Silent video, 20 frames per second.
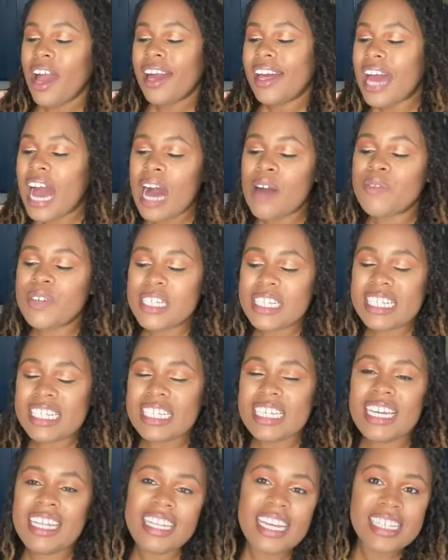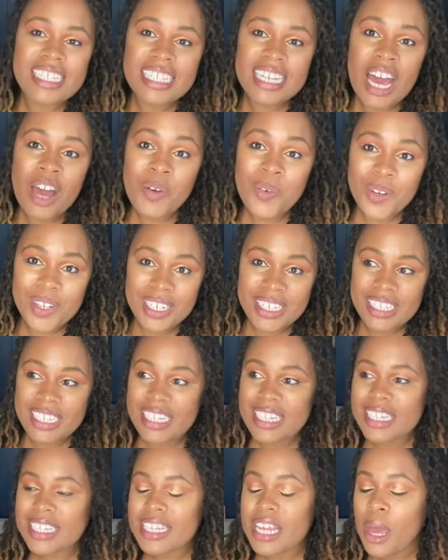Obviously that's not what it
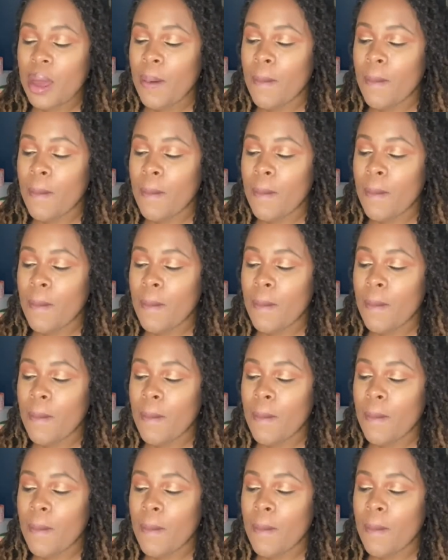is,